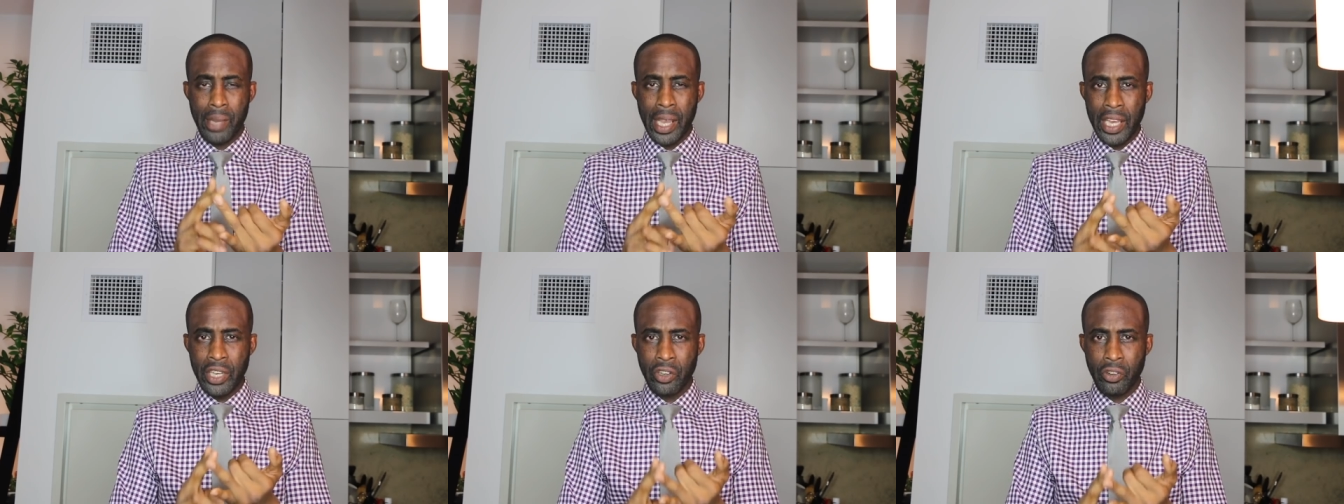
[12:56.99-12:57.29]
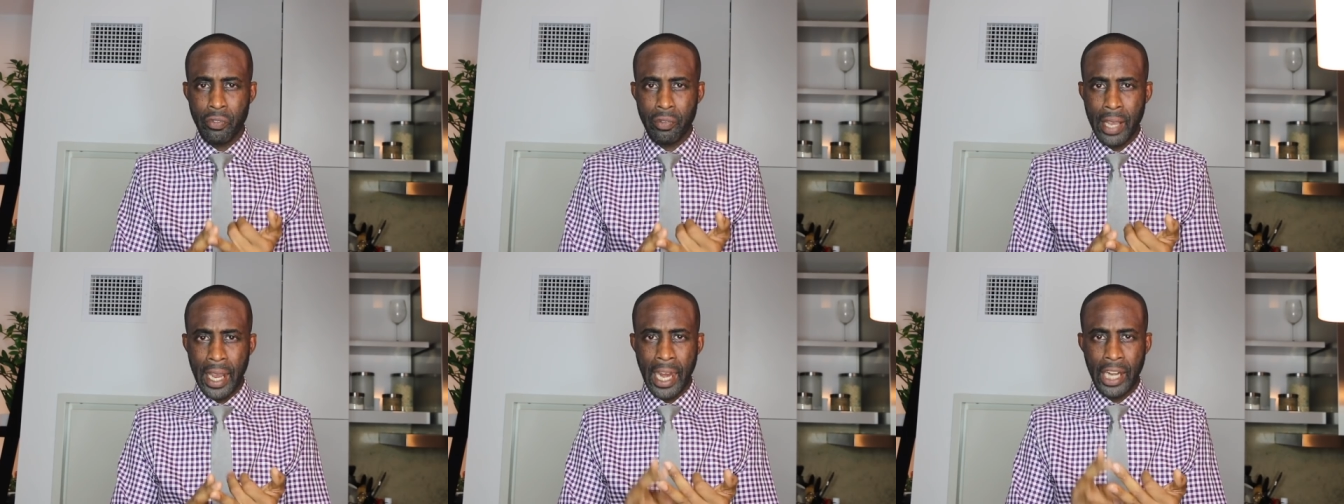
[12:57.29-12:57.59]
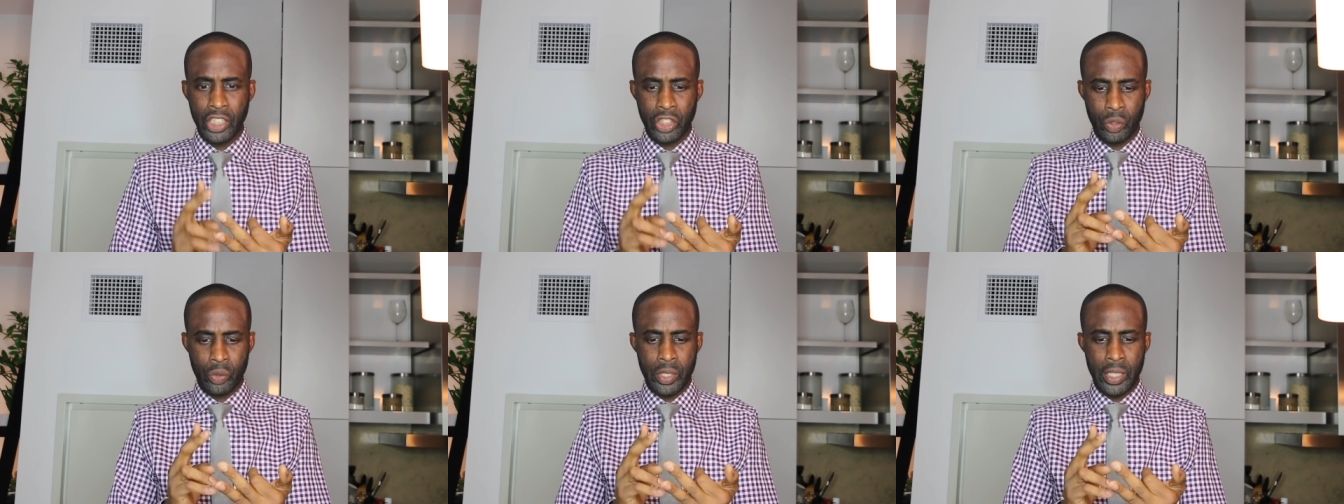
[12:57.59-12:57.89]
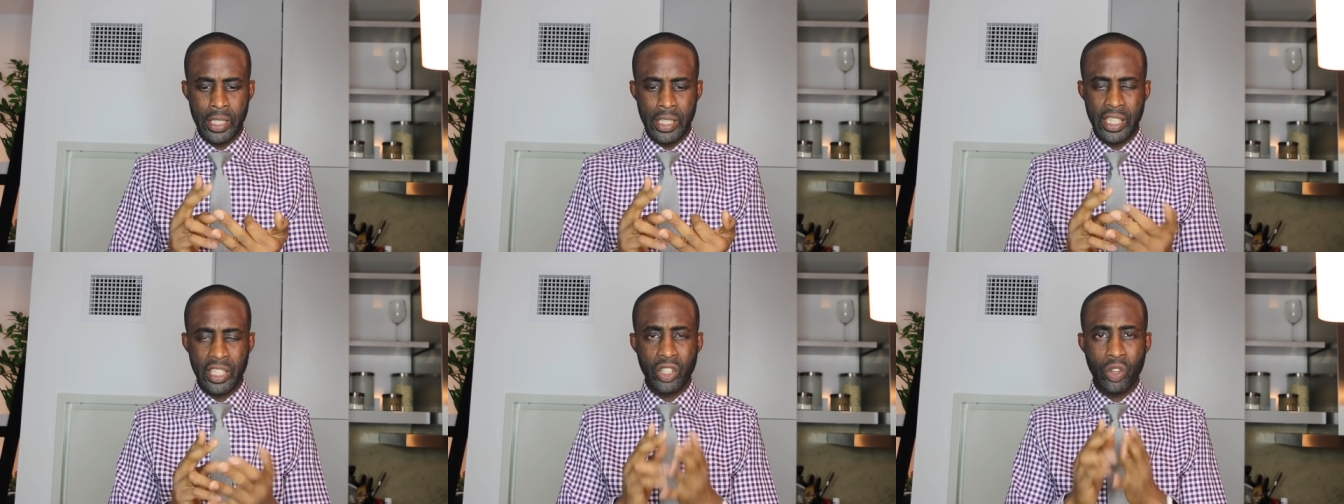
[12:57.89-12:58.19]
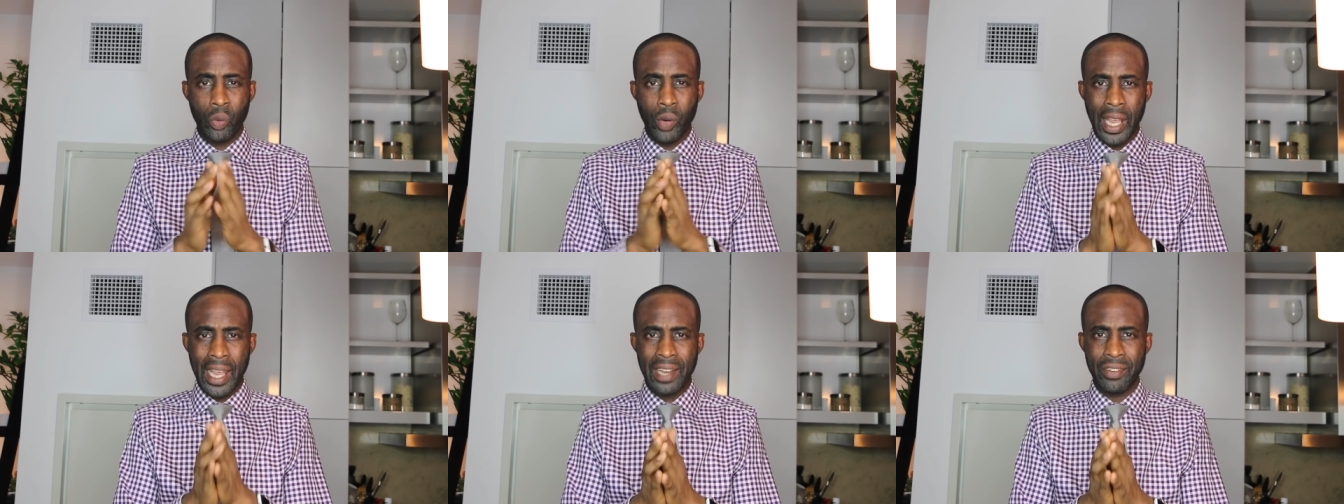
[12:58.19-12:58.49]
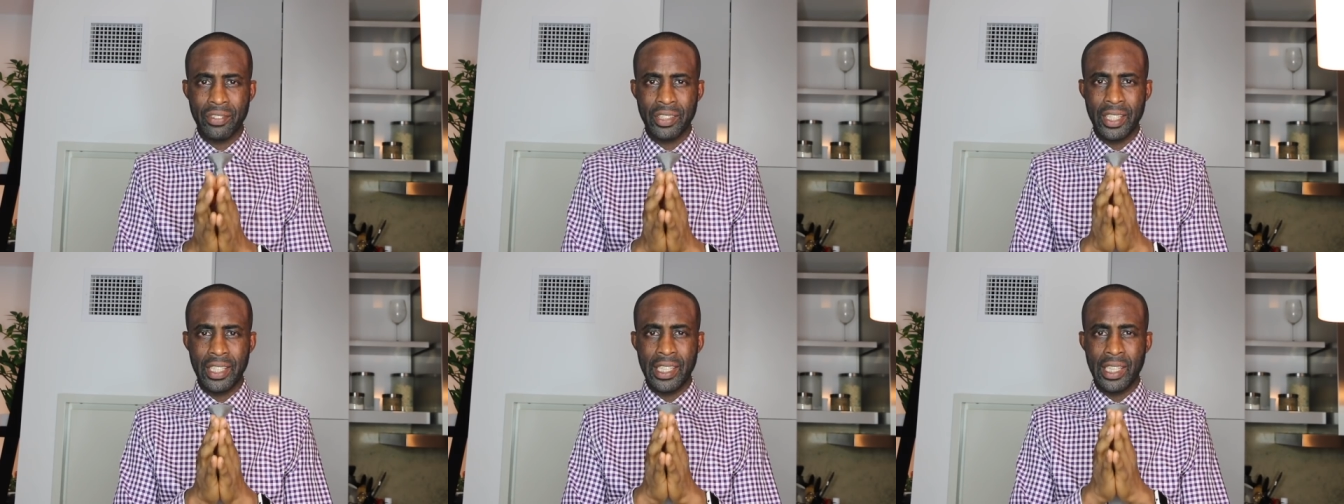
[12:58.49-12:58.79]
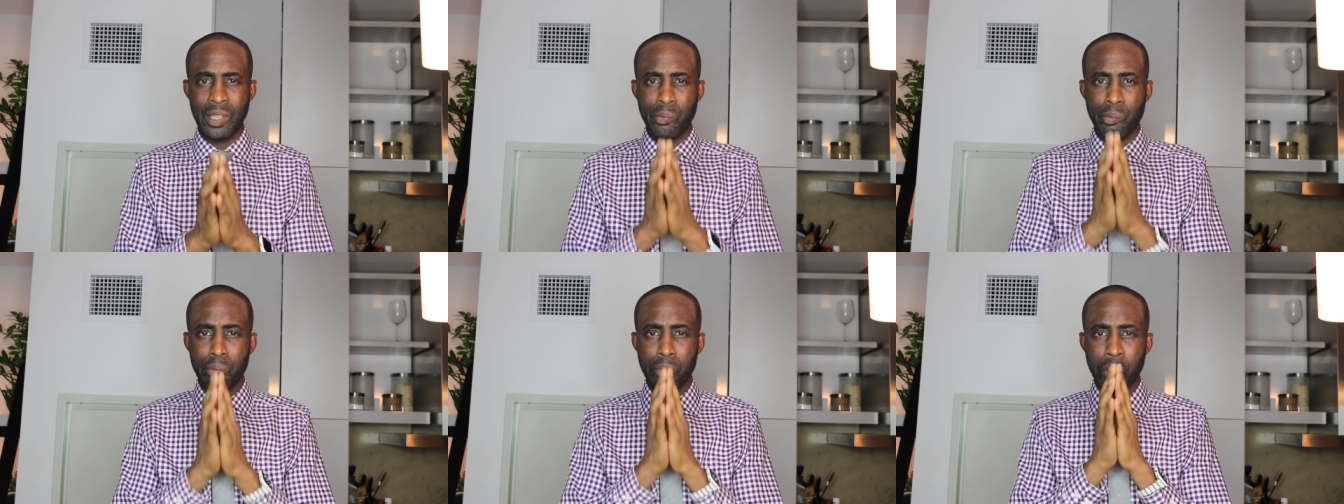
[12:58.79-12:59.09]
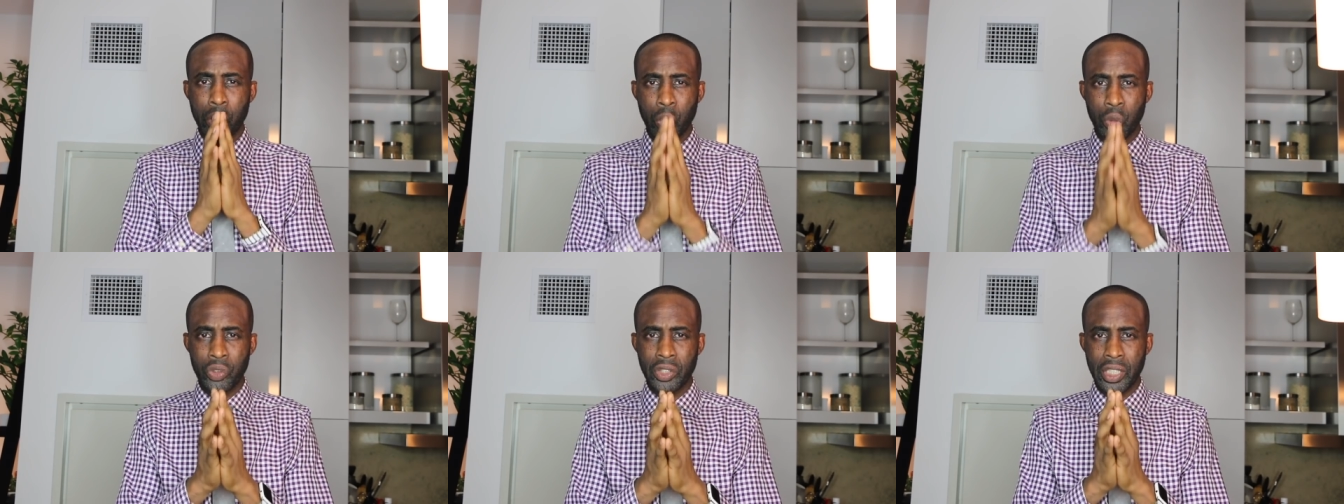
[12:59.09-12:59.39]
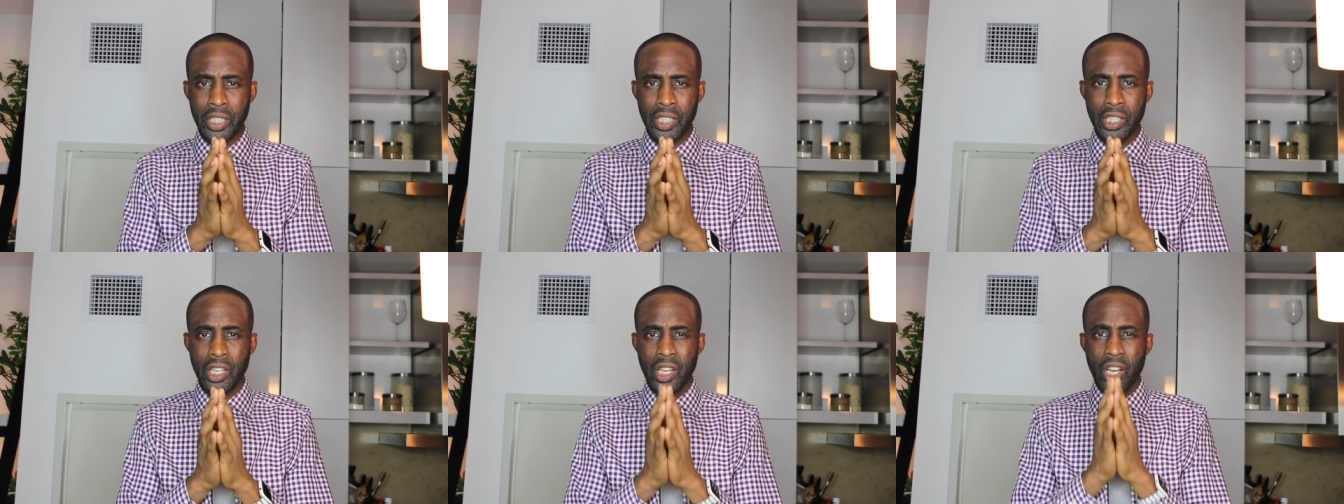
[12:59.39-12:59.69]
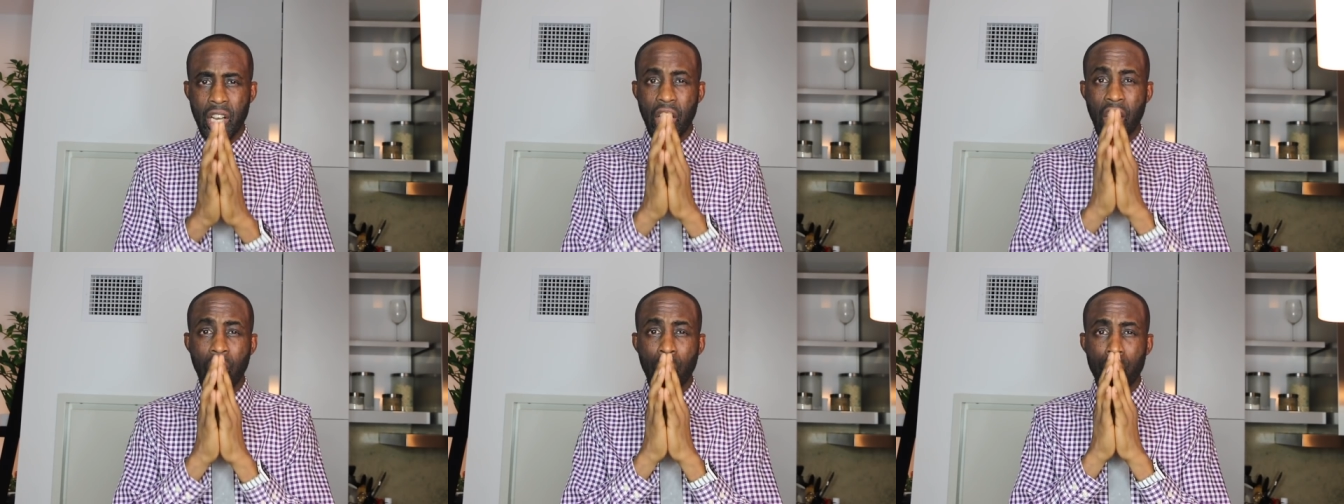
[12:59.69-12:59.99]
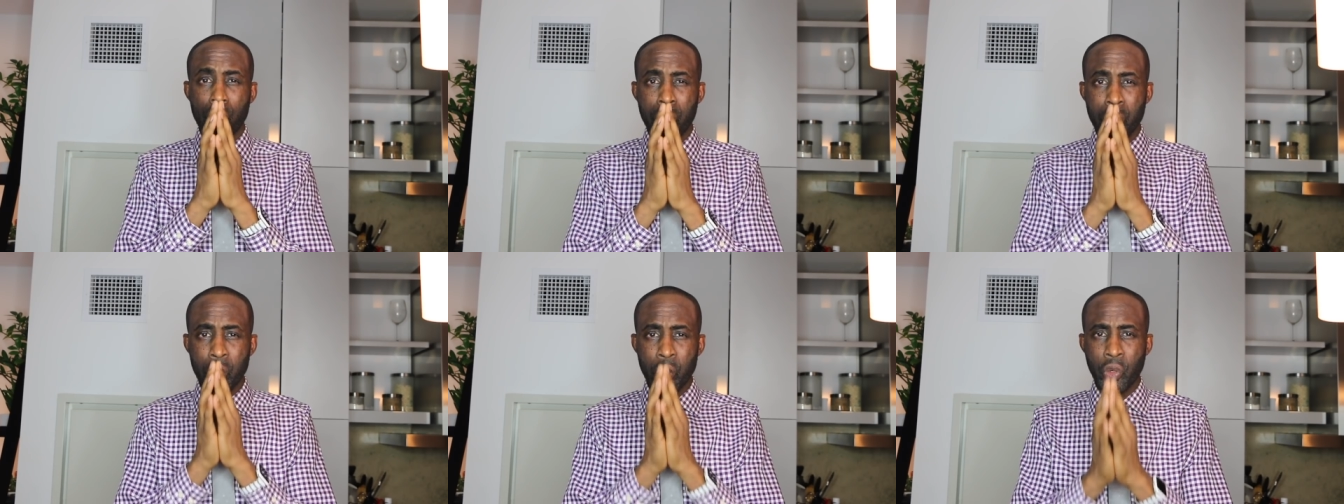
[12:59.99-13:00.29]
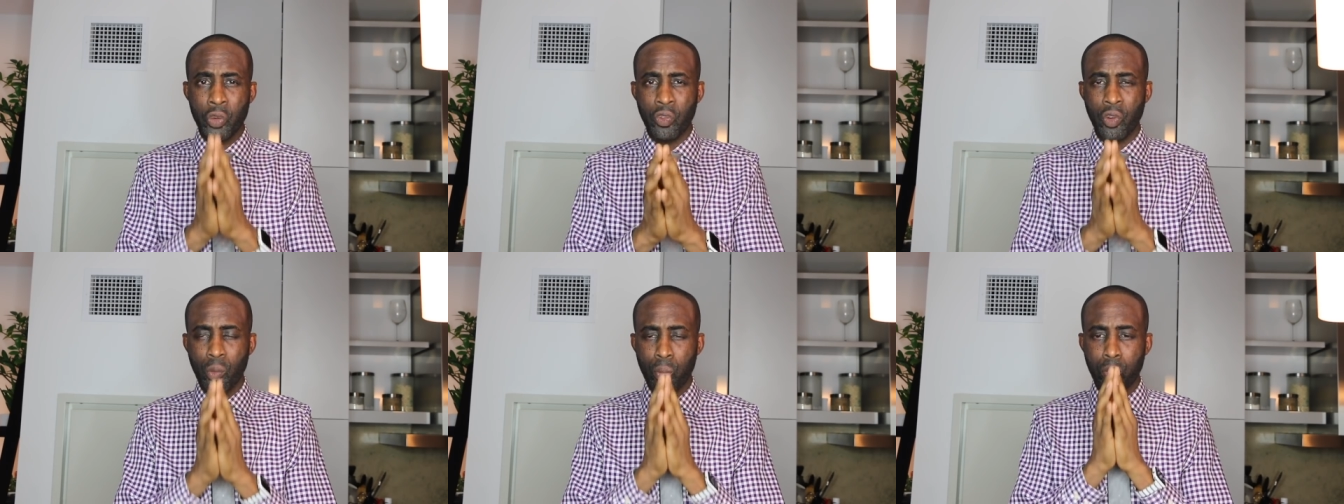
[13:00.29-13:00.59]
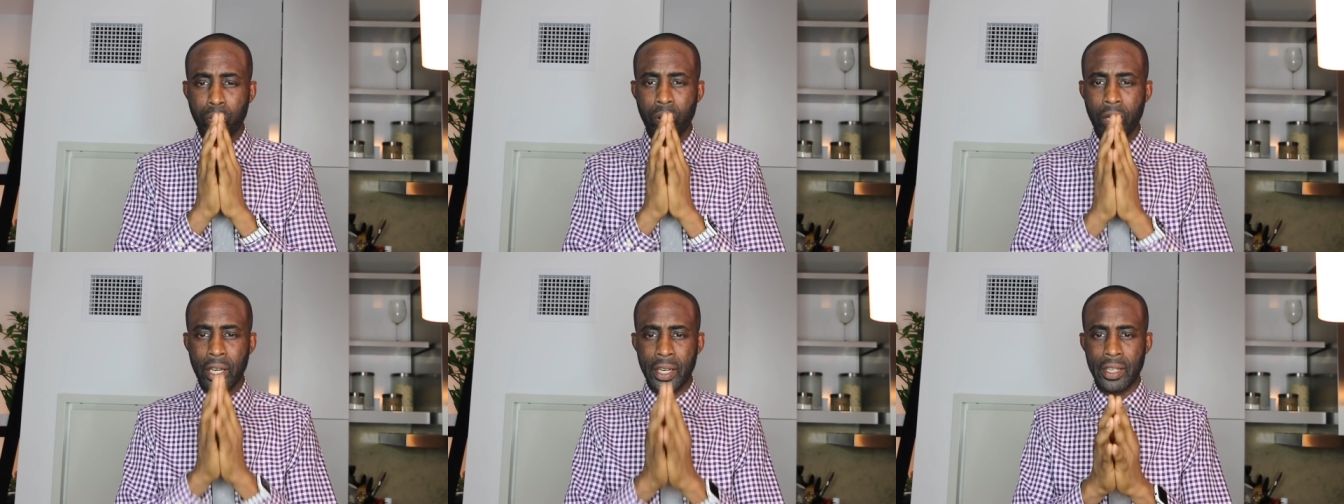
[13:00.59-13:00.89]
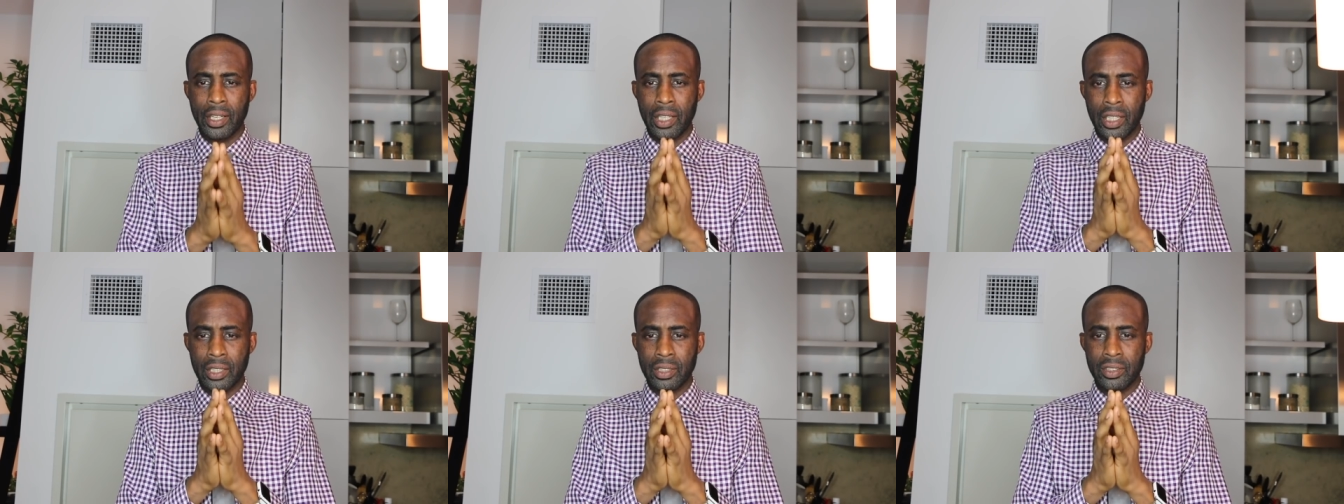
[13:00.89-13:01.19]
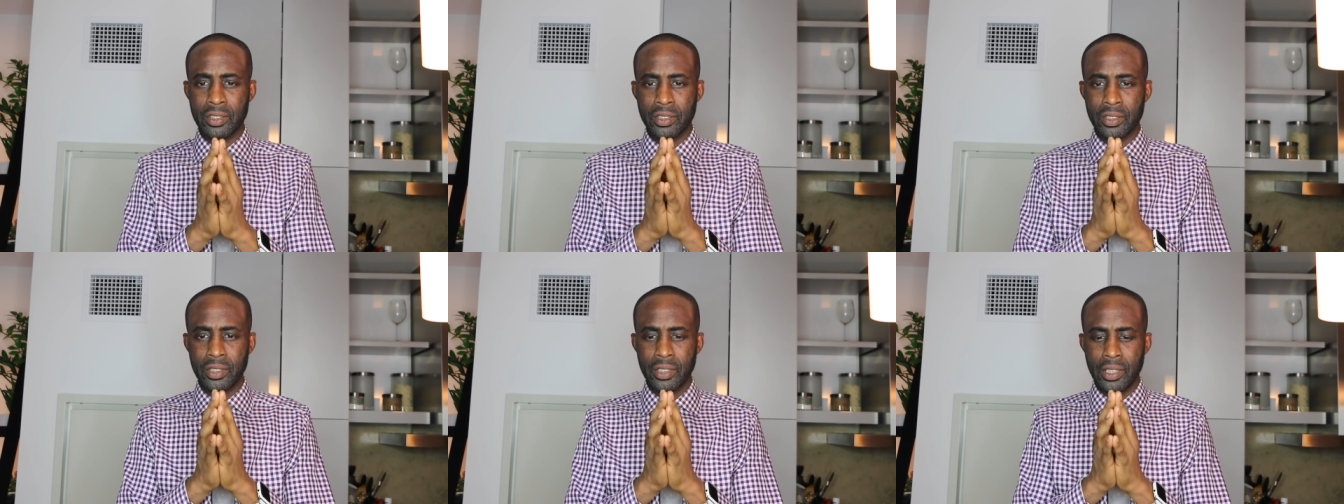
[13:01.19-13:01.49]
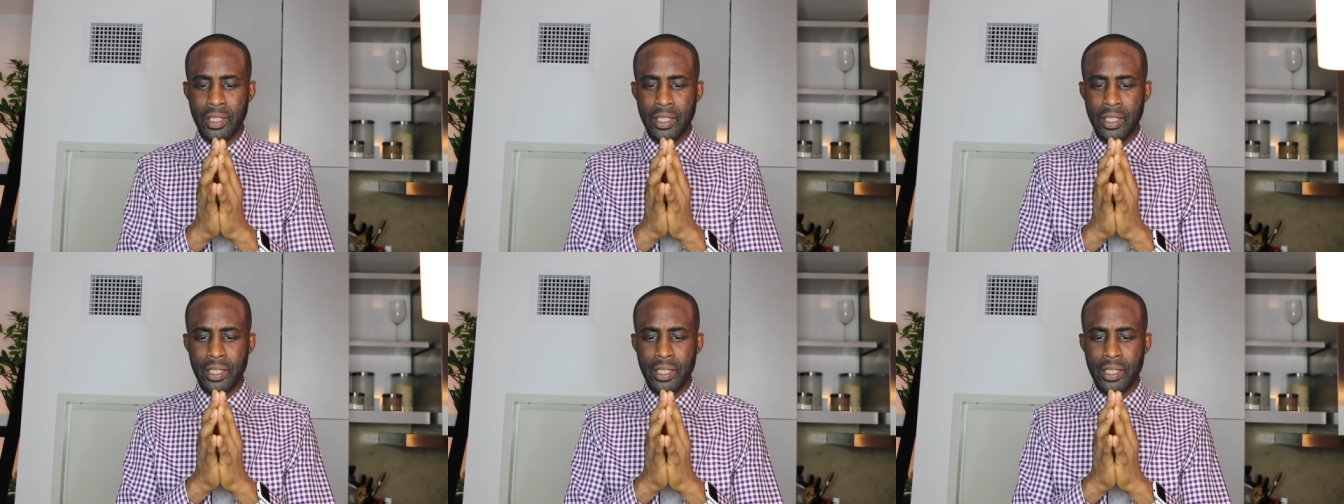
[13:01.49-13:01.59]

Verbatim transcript: manufacturing and crafting and building a beautiful product,